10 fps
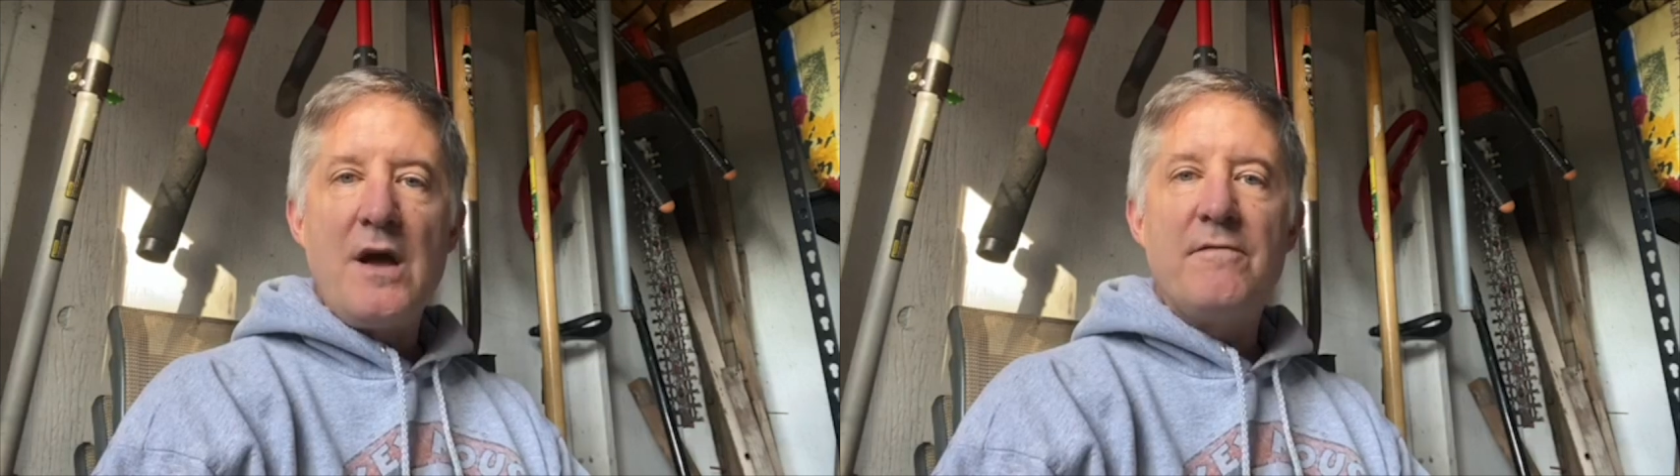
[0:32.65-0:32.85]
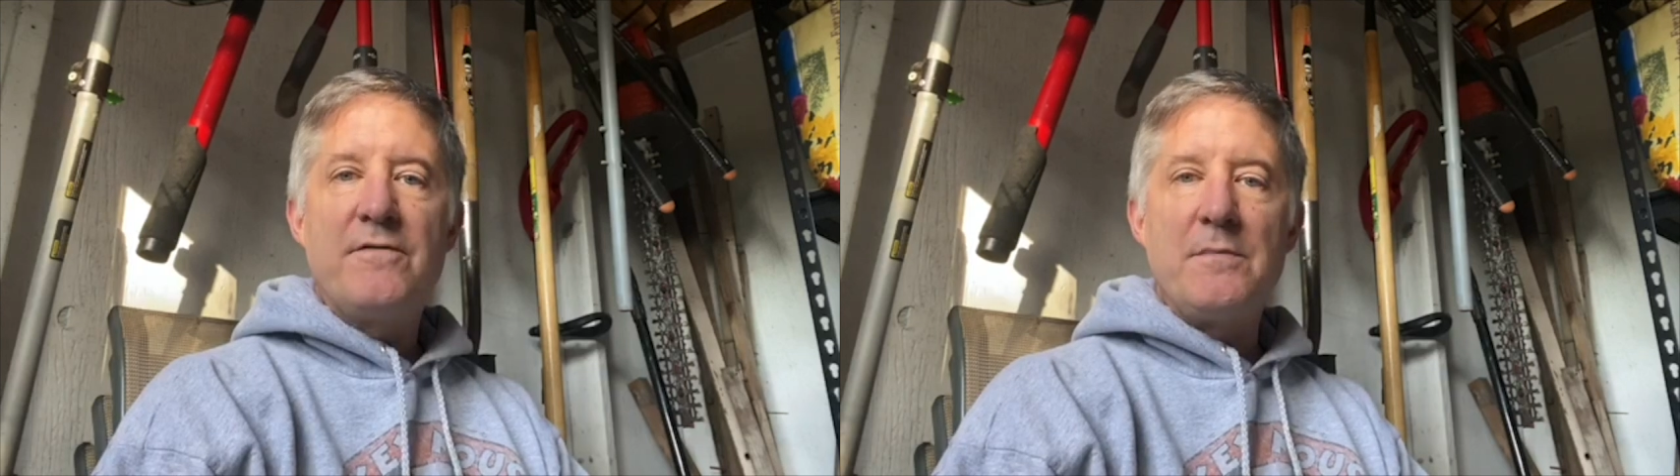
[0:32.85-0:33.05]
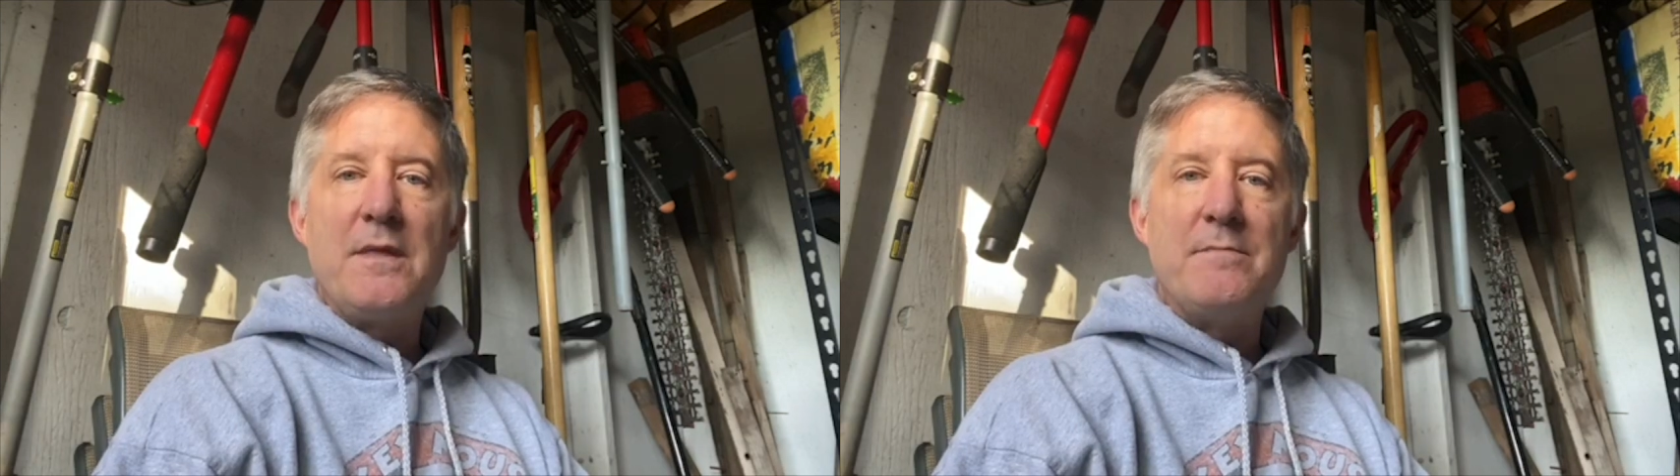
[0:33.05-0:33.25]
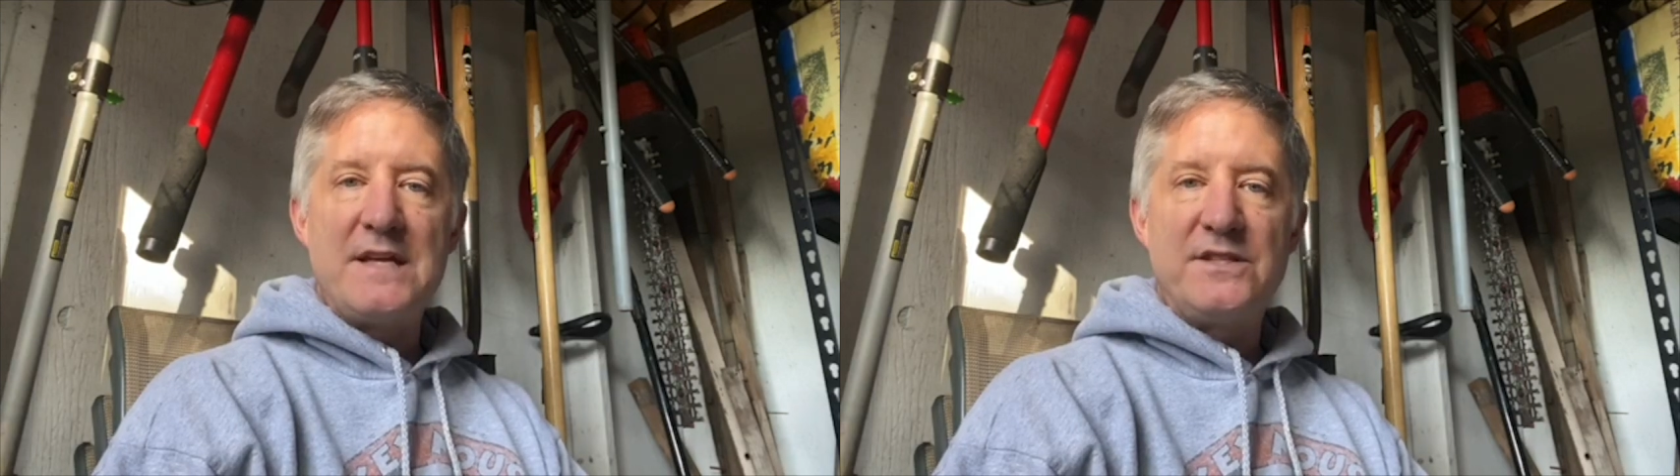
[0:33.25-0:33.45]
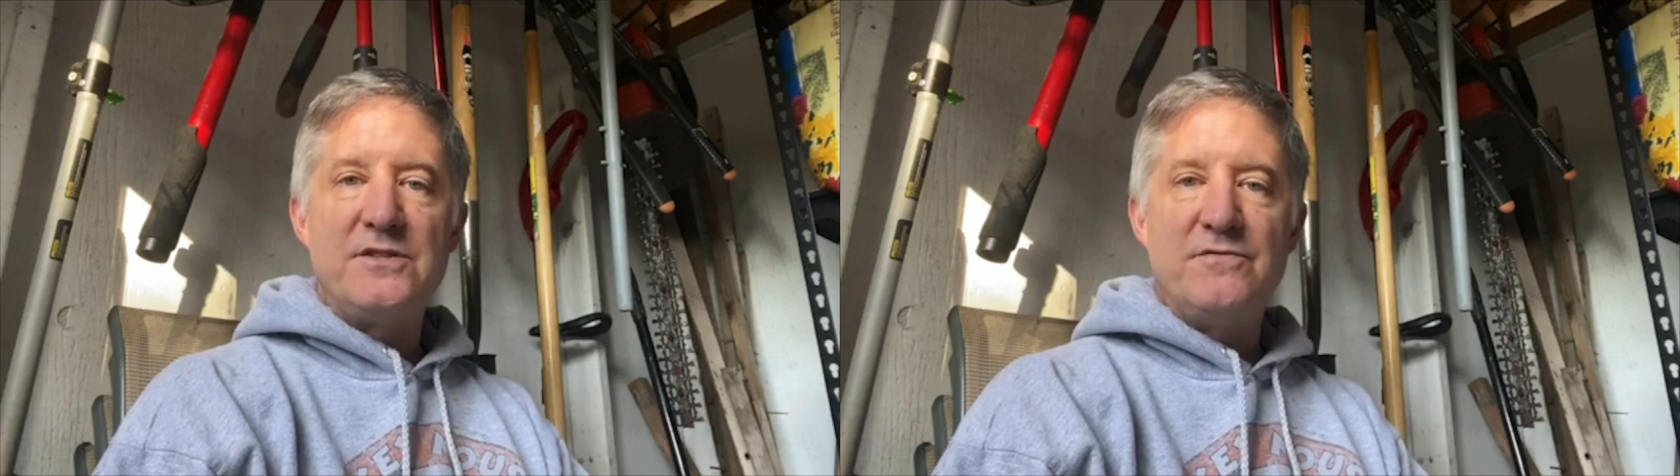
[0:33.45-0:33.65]
from the
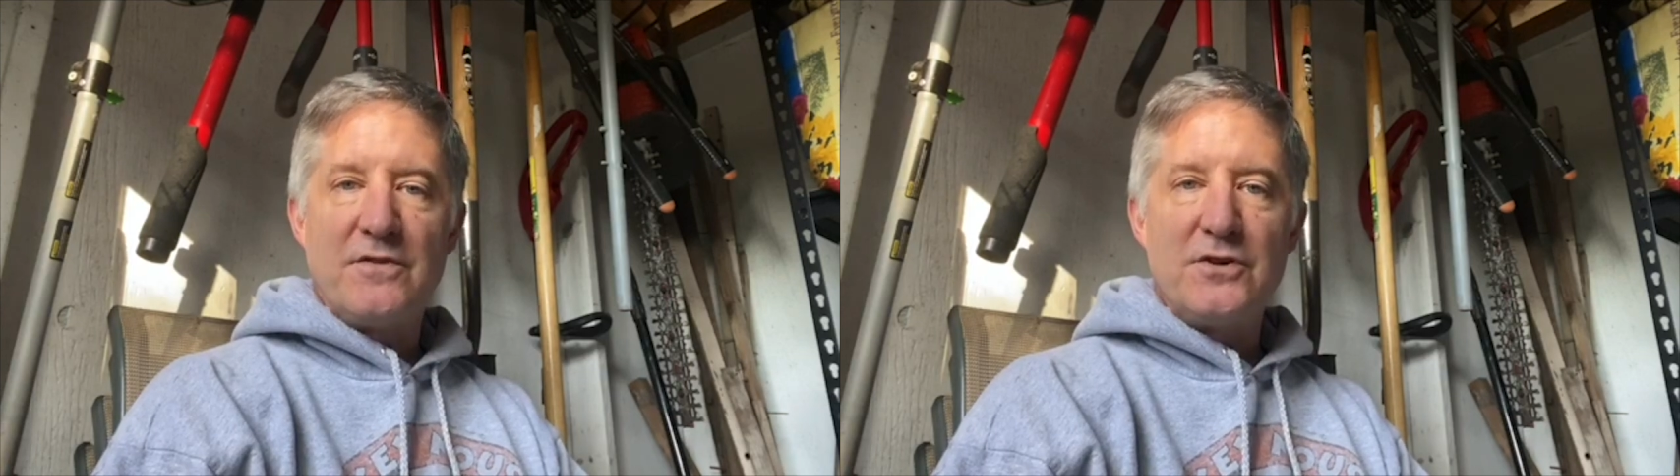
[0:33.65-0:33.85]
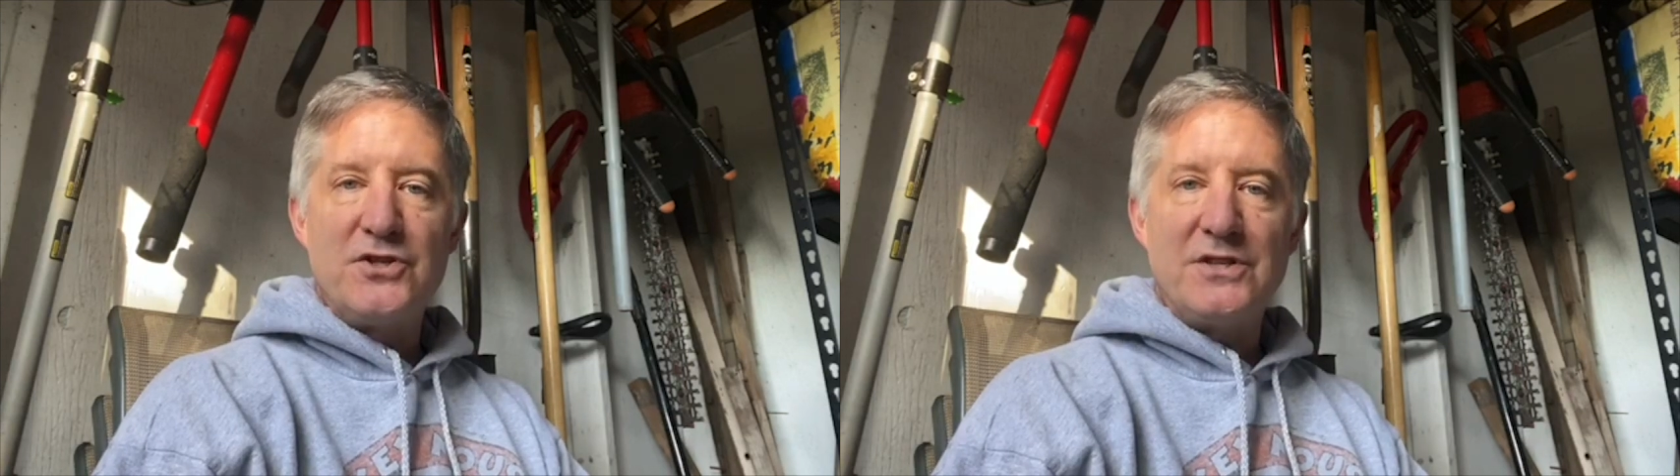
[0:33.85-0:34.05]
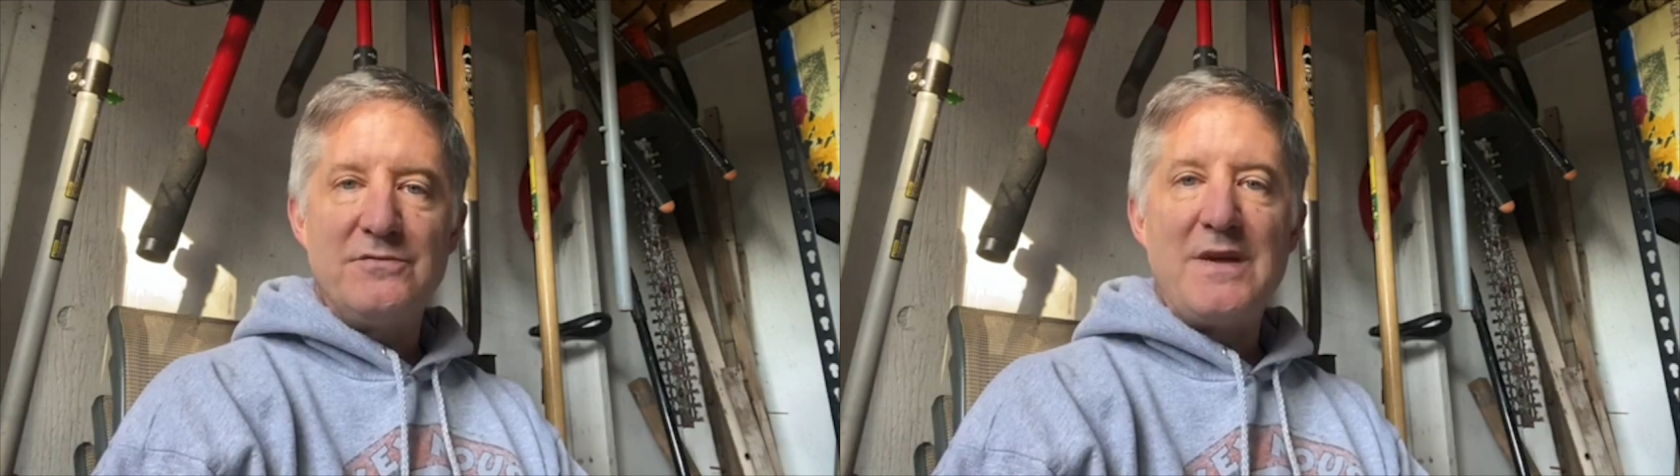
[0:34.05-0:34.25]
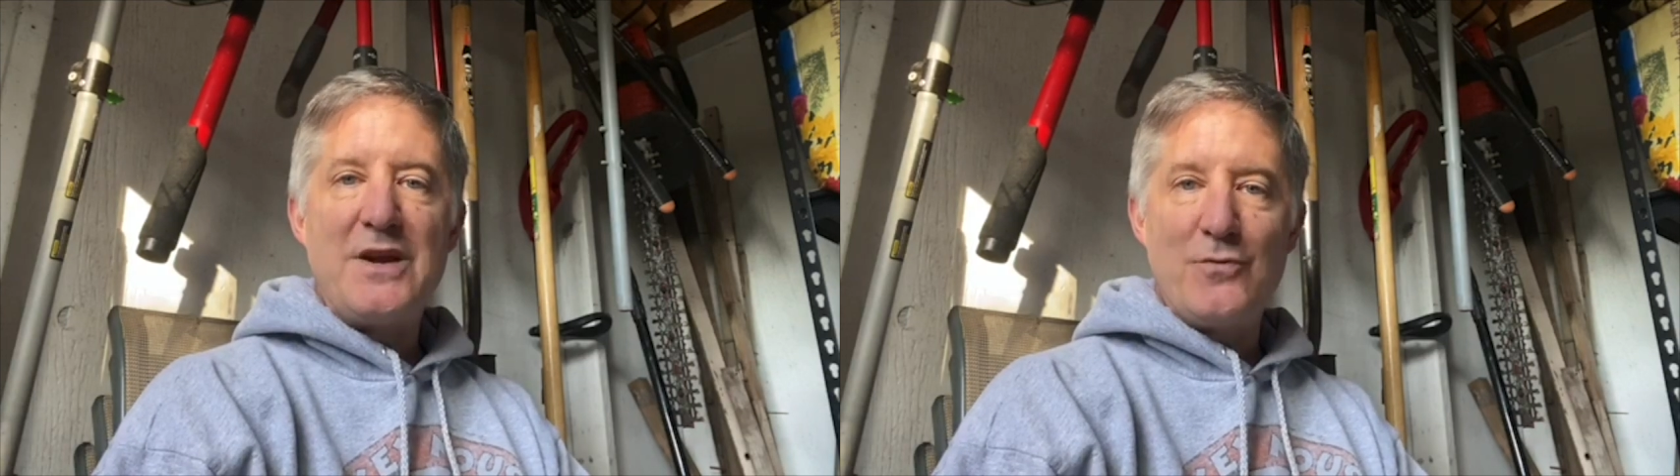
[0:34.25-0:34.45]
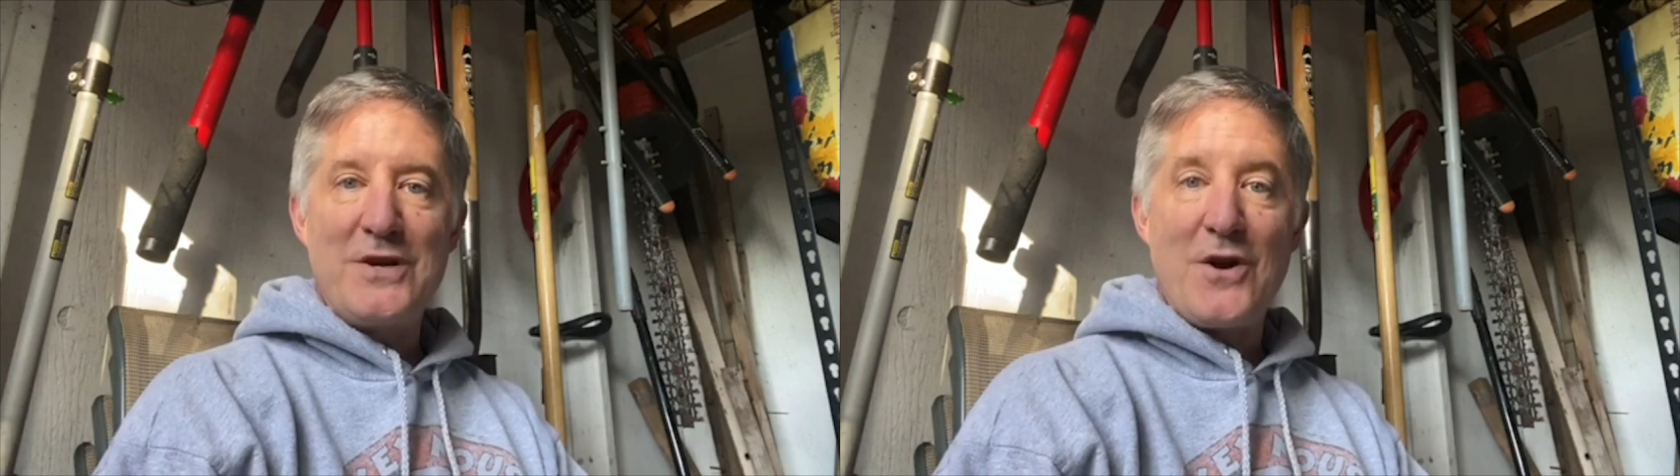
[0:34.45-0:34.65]
Message version. Here
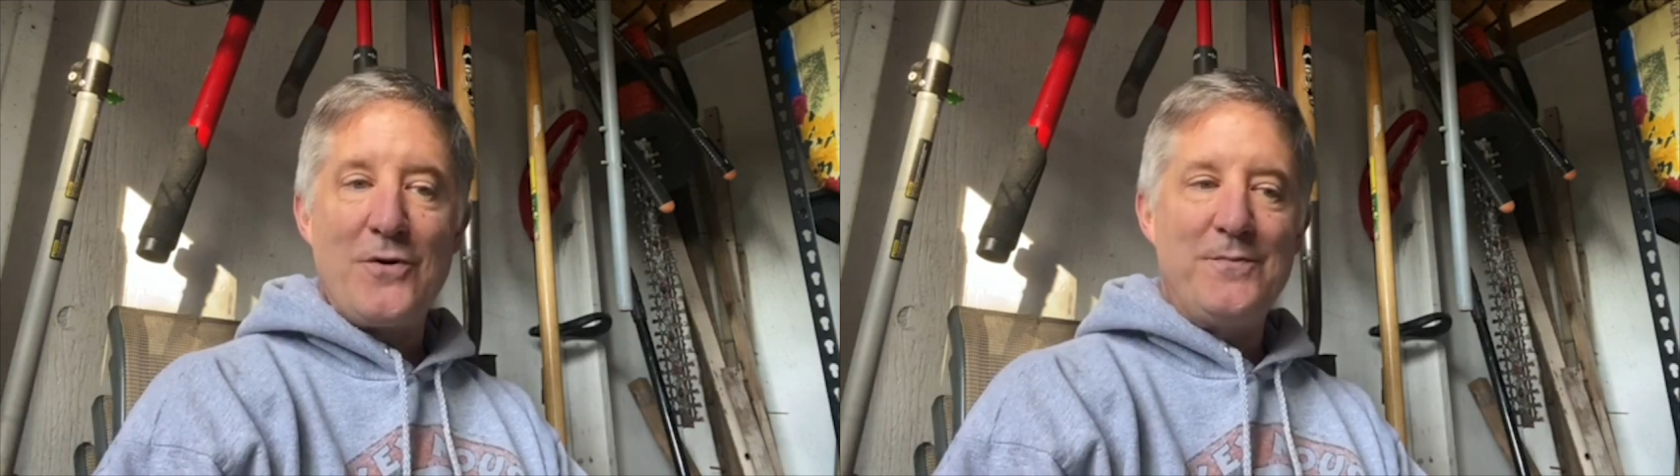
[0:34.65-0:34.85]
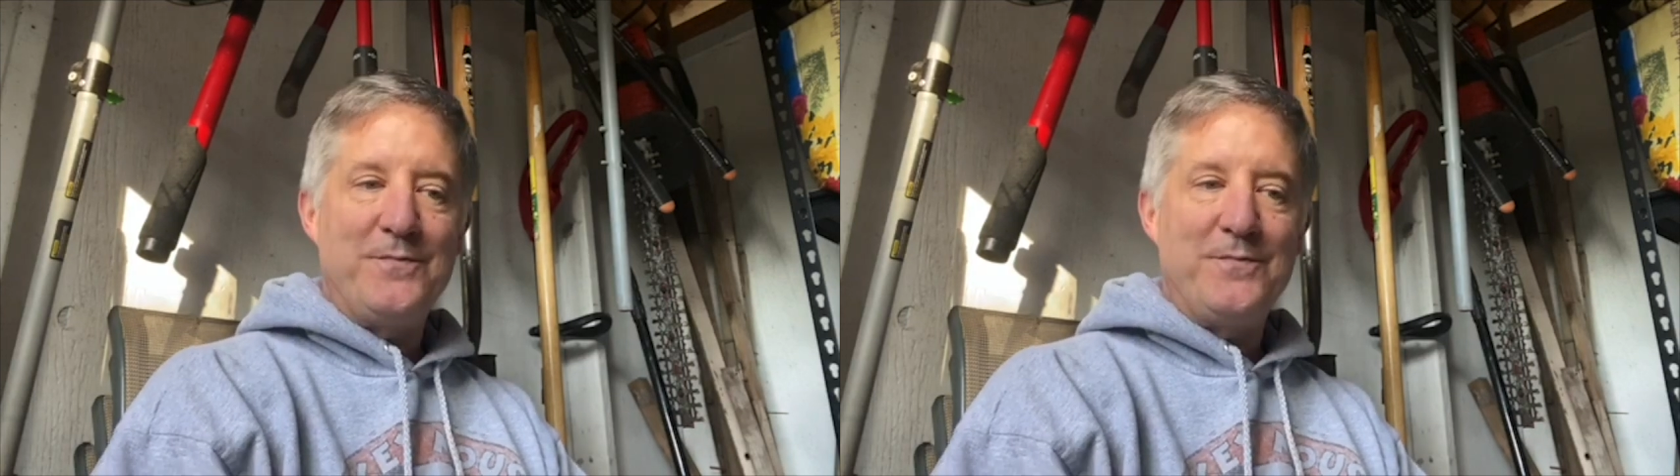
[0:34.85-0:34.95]
we go.